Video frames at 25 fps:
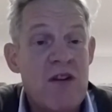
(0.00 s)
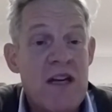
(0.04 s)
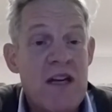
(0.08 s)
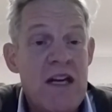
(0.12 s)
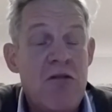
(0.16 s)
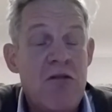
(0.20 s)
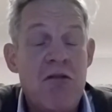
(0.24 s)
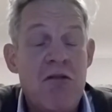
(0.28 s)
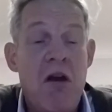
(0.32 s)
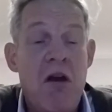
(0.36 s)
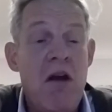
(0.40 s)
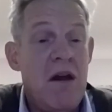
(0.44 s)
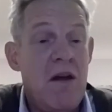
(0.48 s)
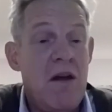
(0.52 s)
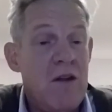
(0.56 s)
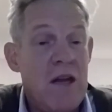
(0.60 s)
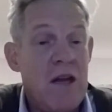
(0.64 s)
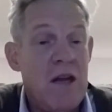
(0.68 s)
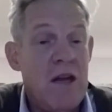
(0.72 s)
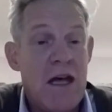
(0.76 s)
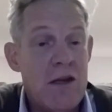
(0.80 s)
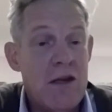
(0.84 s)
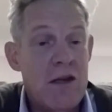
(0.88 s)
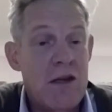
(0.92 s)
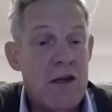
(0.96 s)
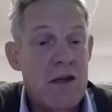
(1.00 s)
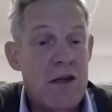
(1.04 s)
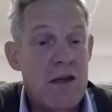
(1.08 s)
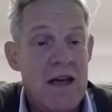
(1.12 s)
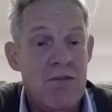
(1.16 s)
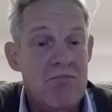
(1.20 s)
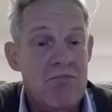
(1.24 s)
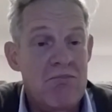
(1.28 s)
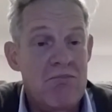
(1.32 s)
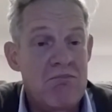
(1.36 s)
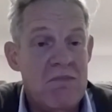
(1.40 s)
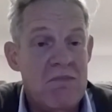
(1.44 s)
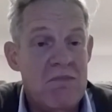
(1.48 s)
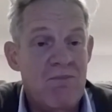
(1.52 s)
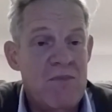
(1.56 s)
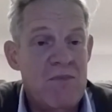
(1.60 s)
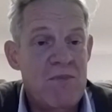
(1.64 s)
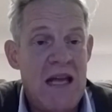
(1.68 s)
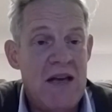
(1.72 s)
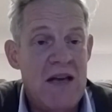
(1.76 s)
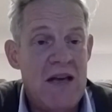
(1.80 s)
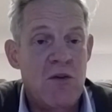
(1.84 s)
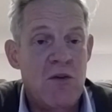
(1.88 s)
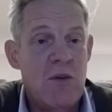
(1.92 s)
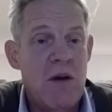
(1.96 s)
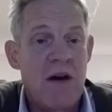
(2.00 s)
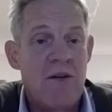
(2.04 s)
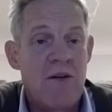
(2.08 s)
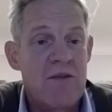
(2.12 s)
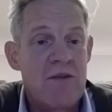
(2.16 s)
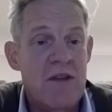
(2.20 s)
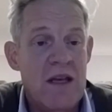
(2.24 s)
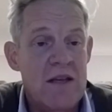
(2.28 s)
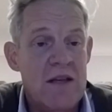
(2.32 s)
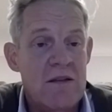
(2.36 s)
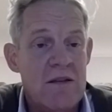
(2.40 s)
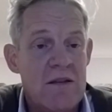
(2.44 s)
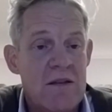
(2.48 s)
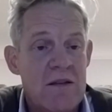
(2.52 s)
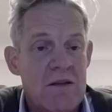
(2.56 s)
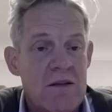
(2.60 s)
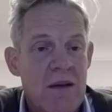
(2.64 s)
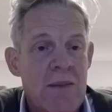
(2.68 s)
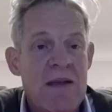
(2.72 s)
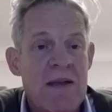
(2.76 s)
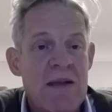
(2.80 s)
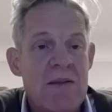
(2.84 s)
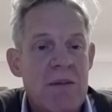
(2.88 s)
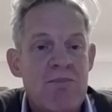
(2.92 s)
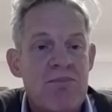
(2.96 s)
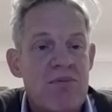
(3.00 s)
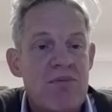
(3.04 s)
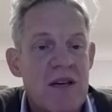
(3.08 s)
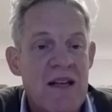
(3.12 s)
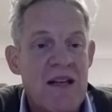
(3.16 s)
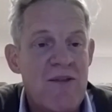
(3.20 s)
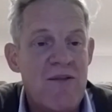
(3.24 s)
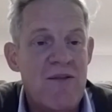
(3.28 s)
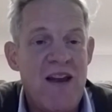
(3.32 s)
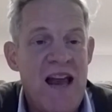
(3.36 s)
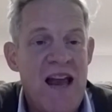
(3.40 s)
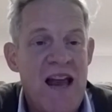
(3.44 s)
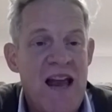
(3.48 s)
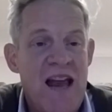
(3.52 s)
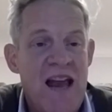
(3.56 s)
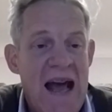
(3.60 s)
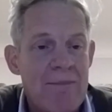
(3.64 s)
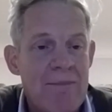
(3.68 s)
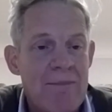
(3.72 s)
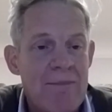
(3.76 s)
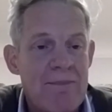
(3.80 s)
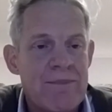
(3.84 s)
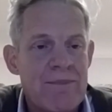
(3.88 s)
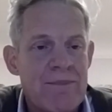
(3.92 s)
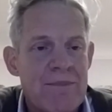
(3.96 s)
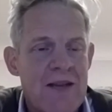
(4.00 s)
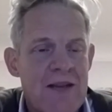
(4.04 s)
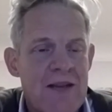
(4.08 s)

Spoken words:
hasn't really grown over the last 10, 12 years. I mean, it's been pretty flat.